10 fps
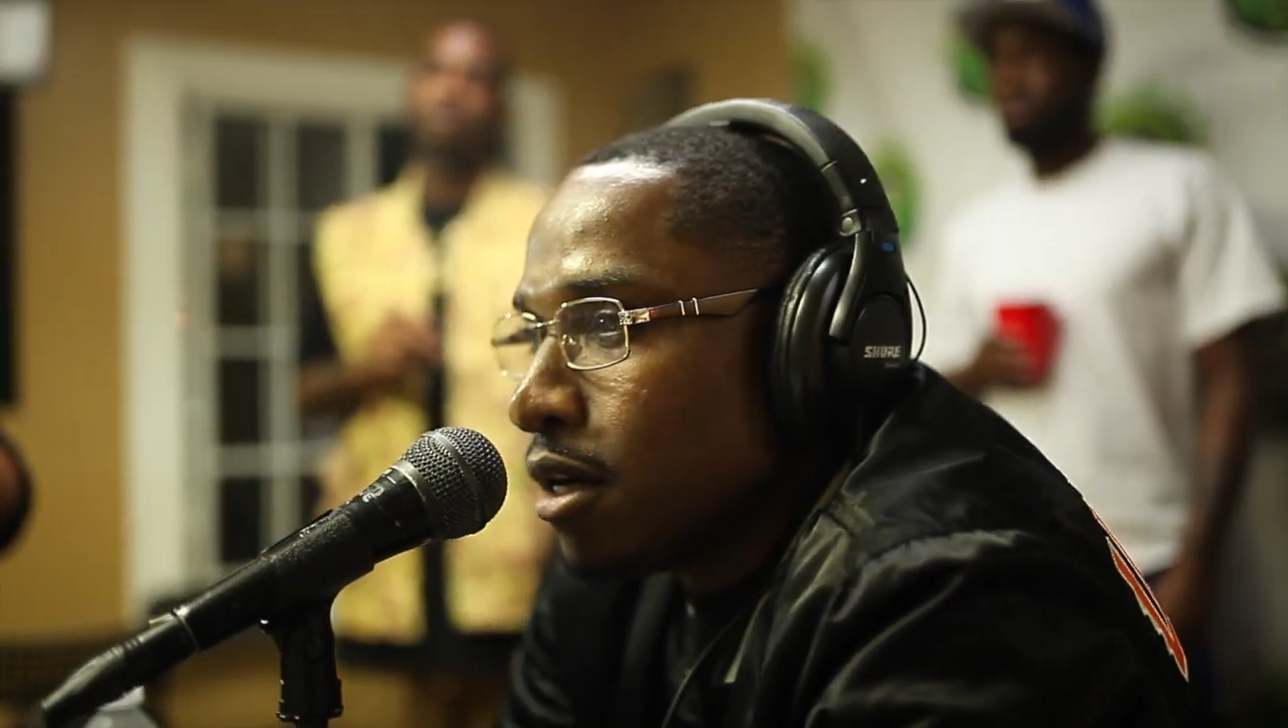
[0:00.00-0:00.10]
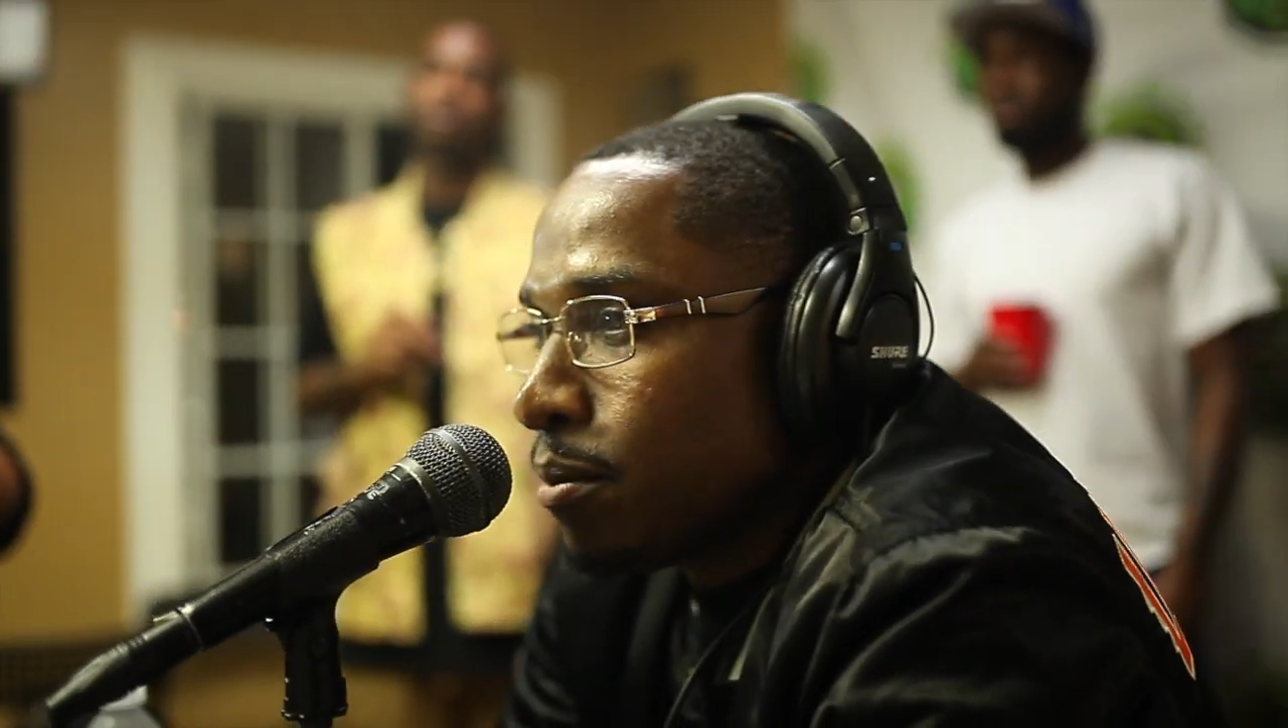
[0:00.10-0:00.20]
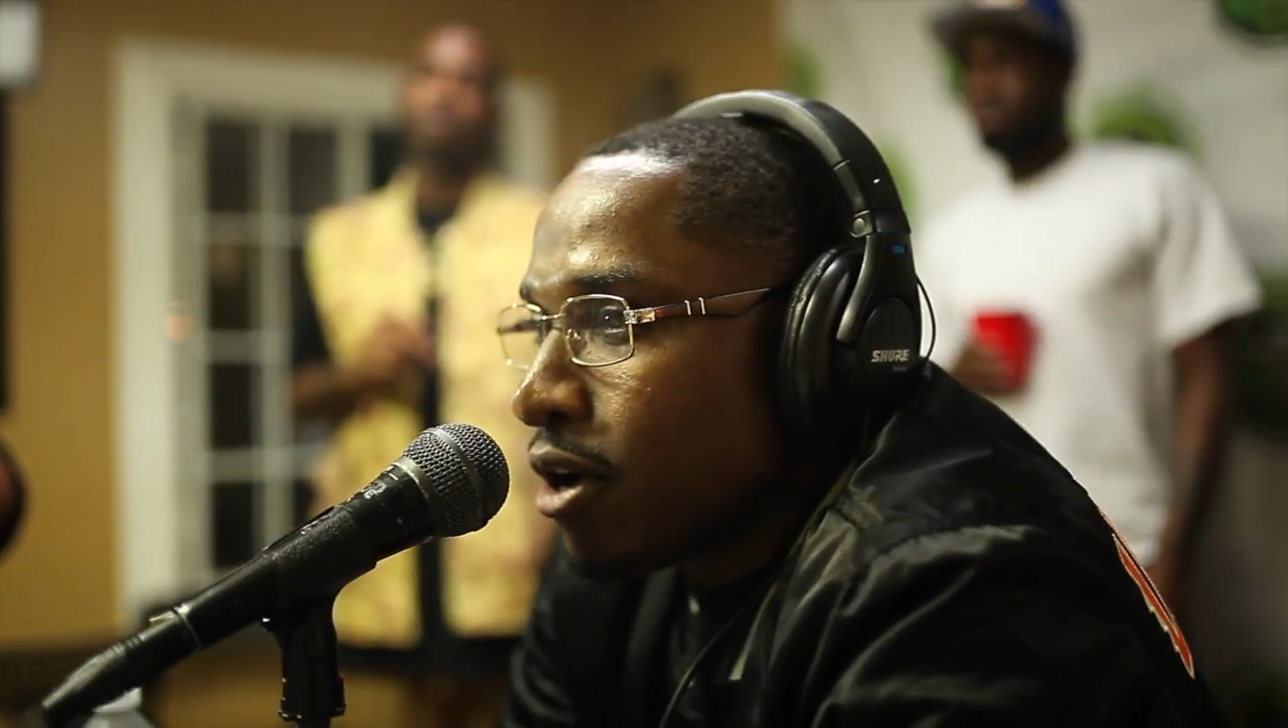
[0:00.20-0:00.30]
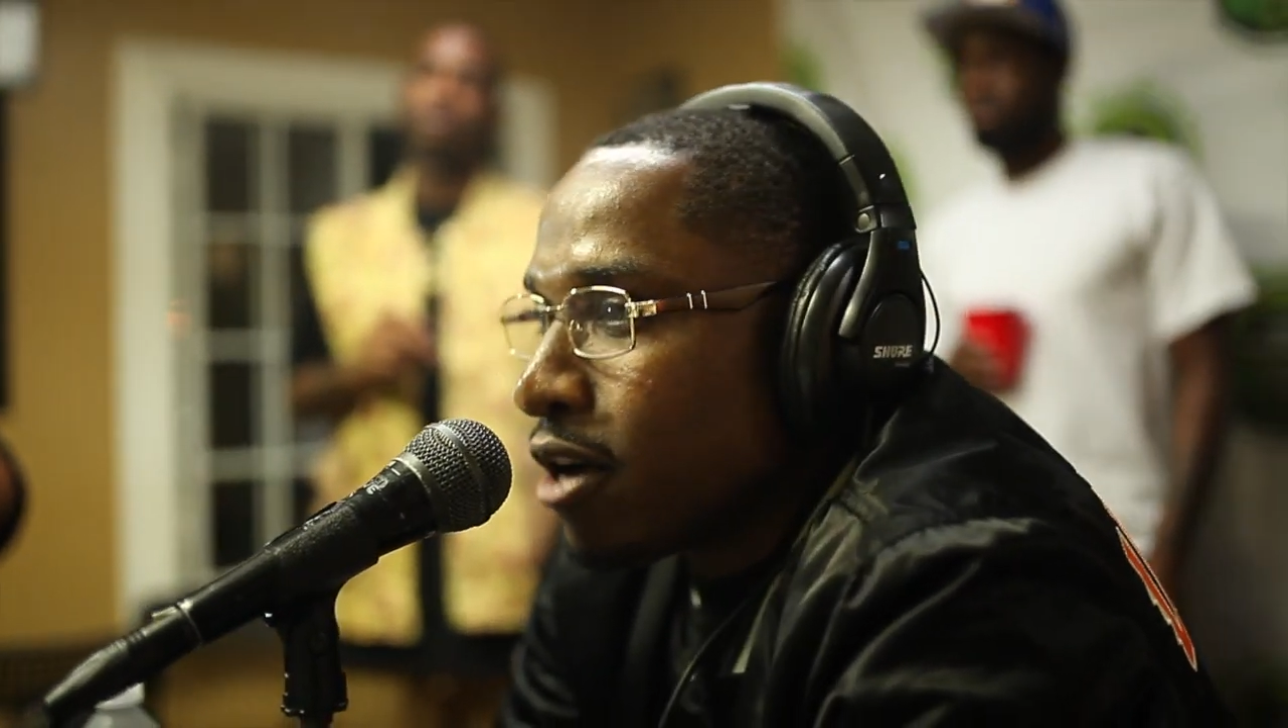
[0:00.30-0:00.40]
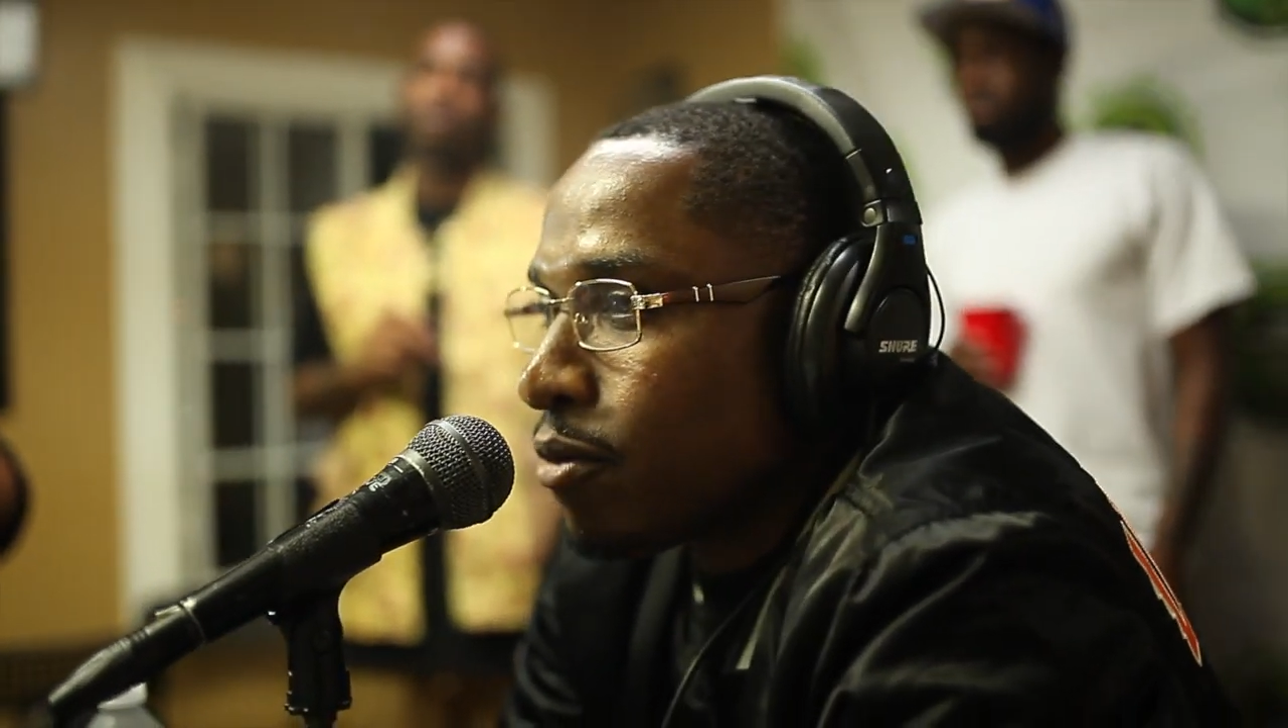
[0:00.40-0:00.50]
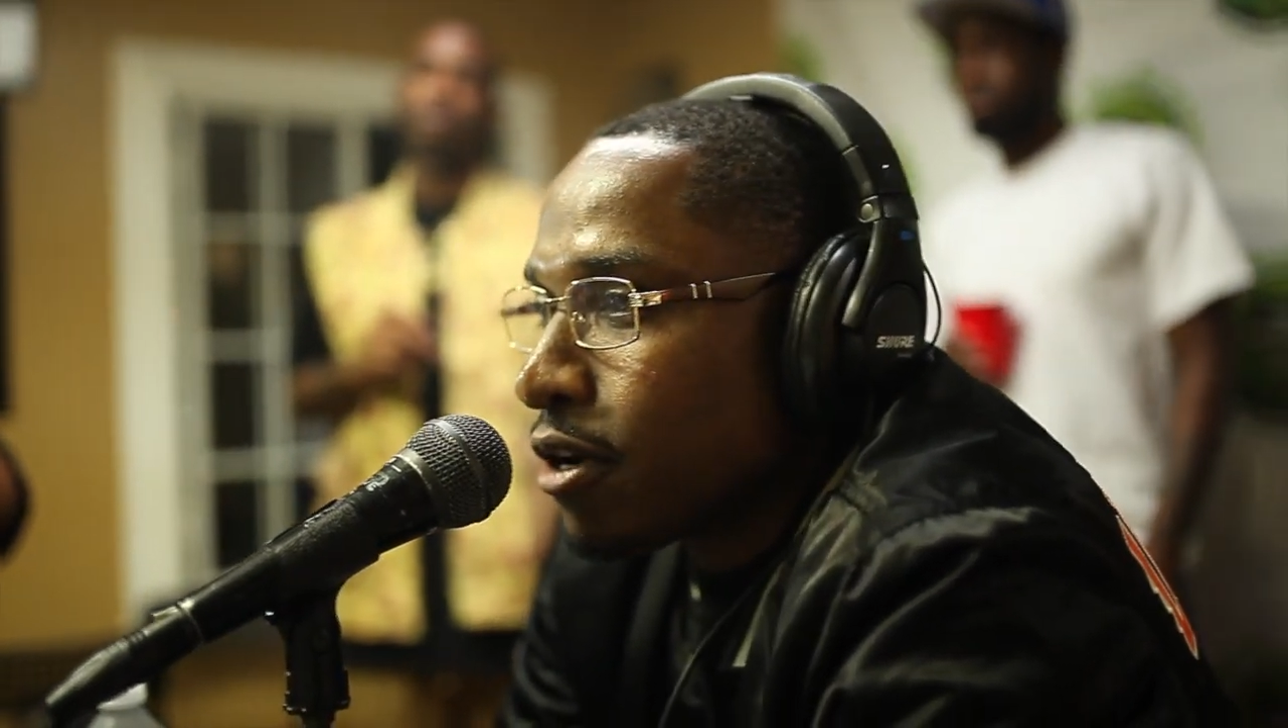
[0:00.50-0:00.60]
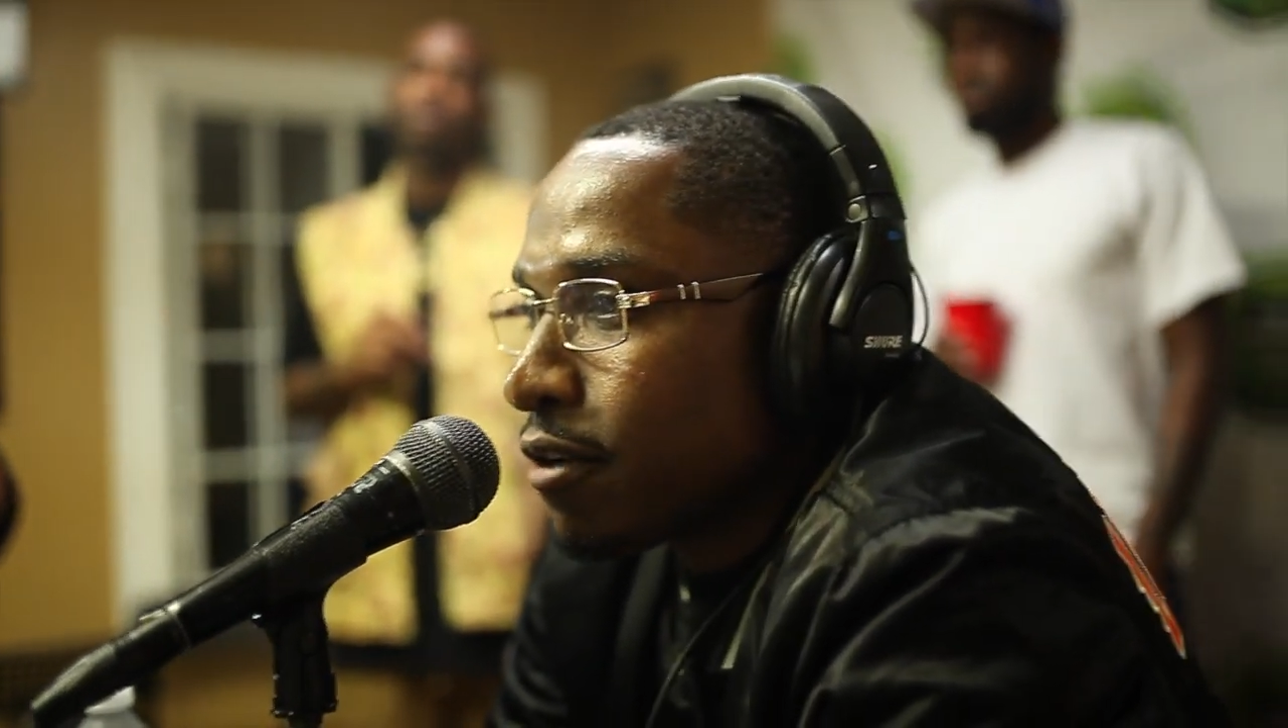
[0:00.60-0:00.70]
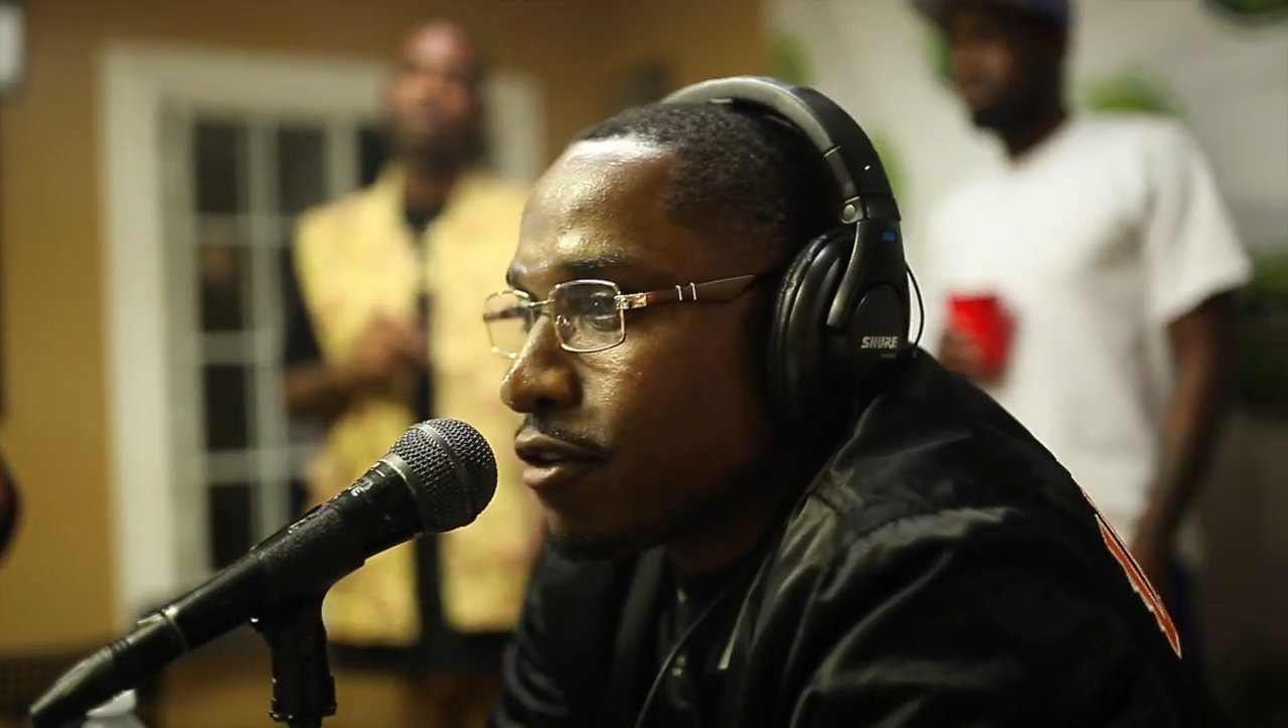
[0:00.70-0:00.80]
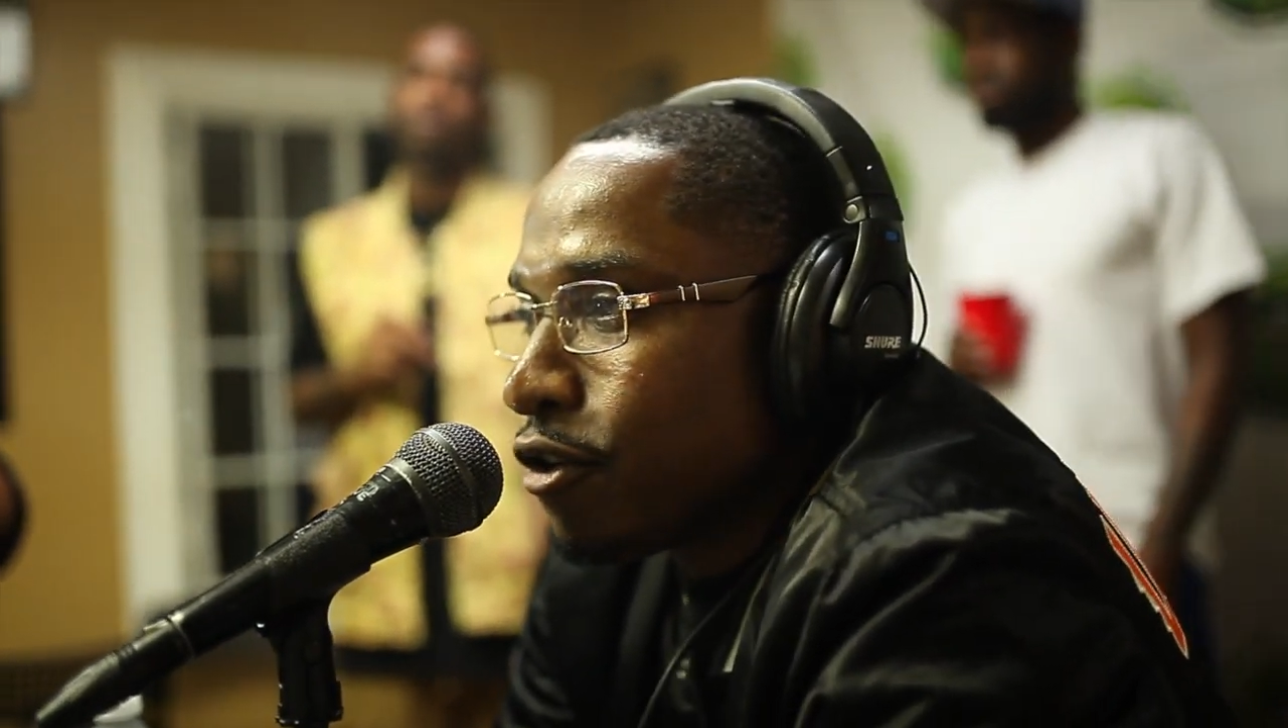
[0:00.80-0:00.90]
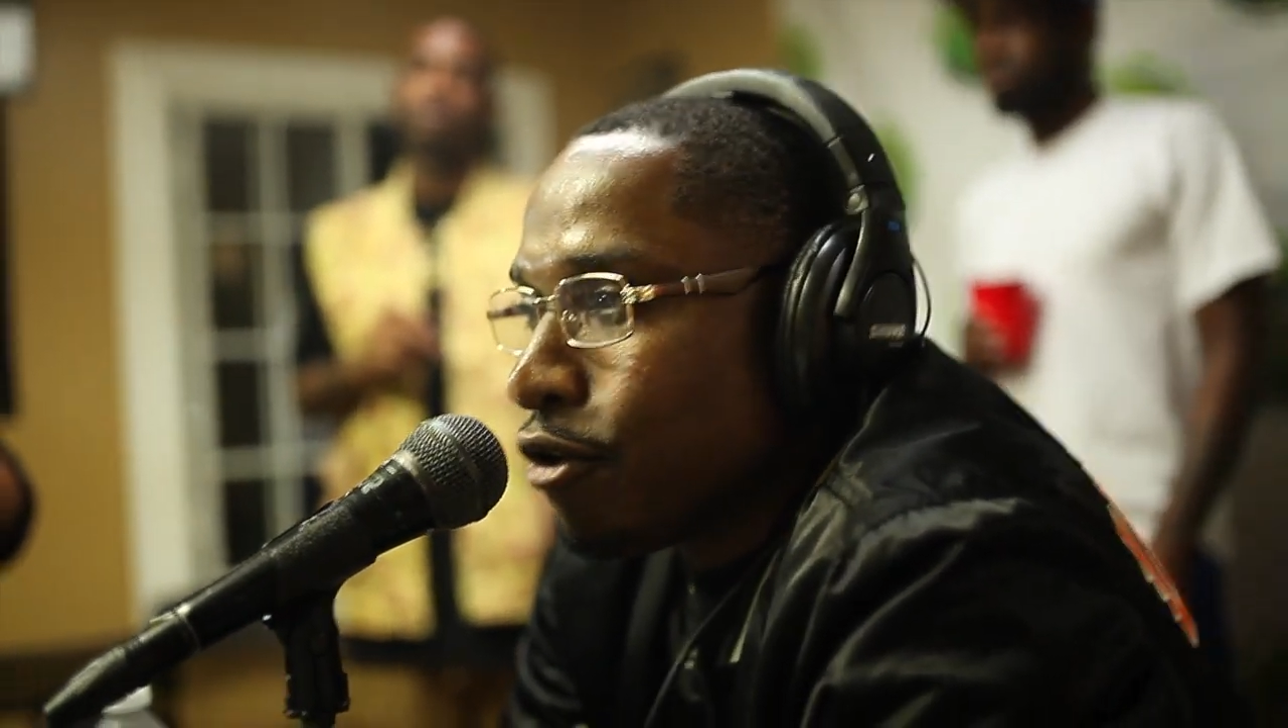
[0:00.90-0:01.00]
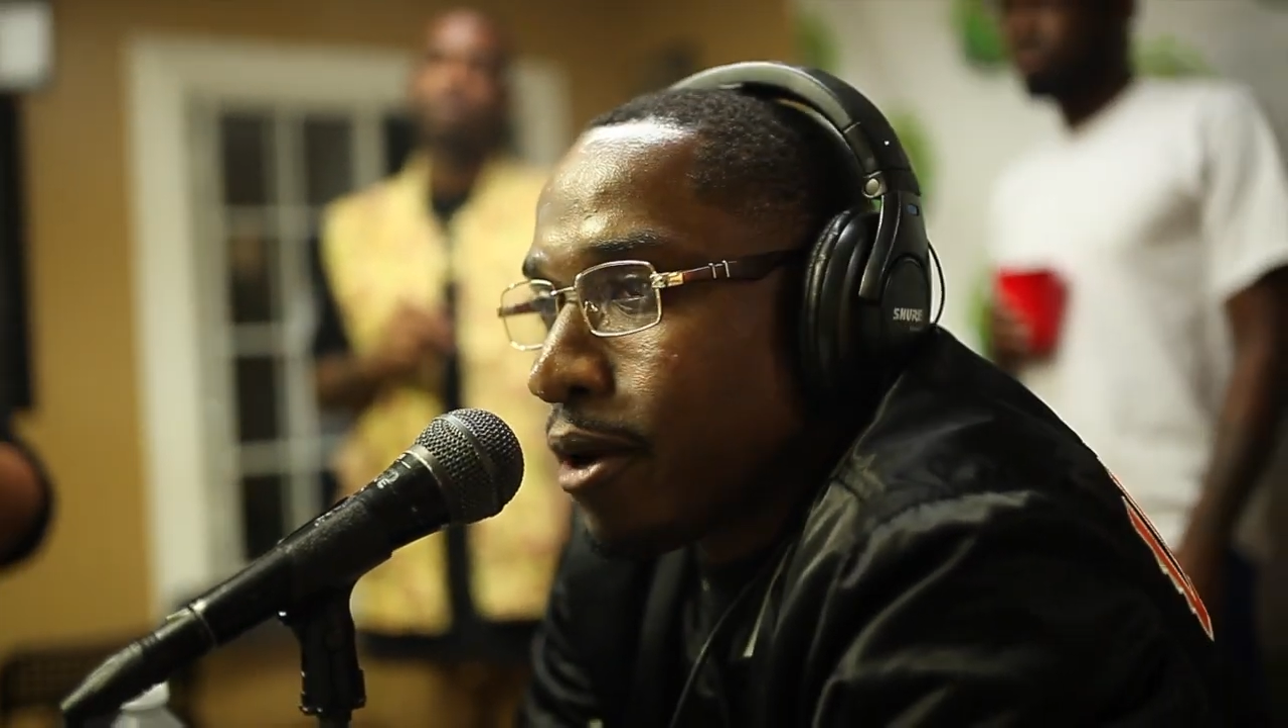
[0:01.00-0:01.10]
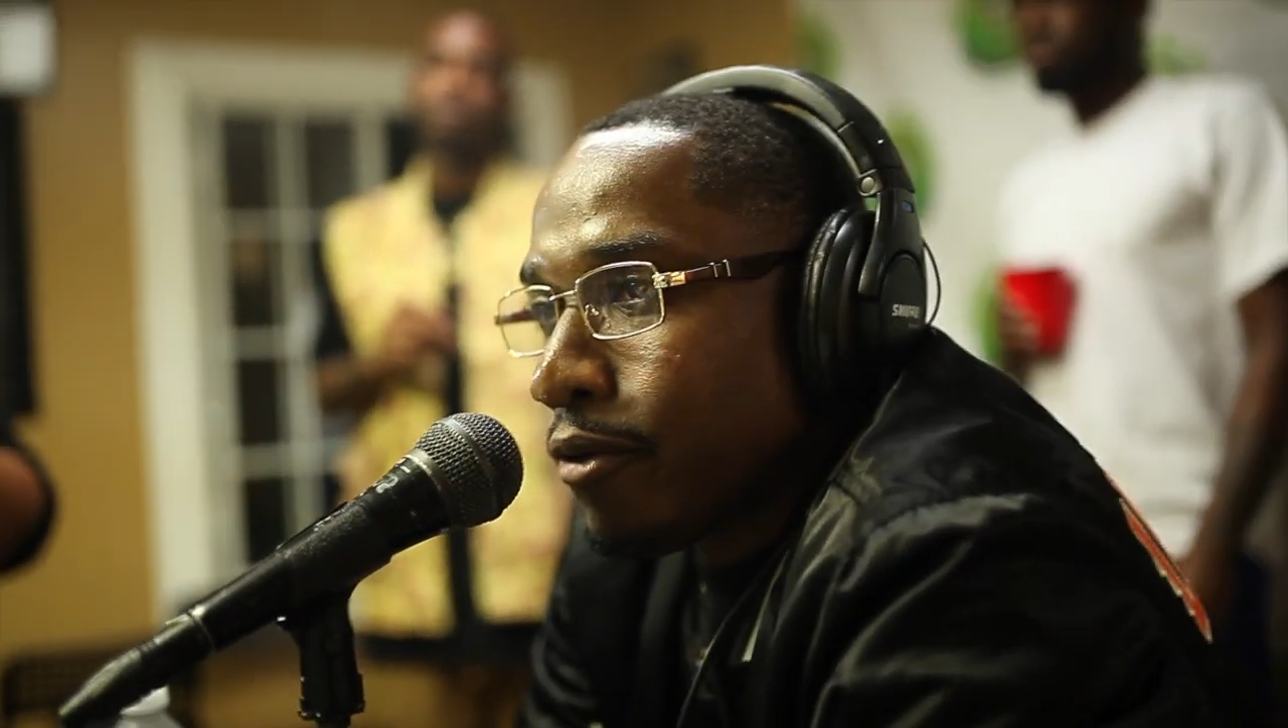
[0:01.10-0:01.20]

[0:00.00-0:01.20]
Prior work, if you go with my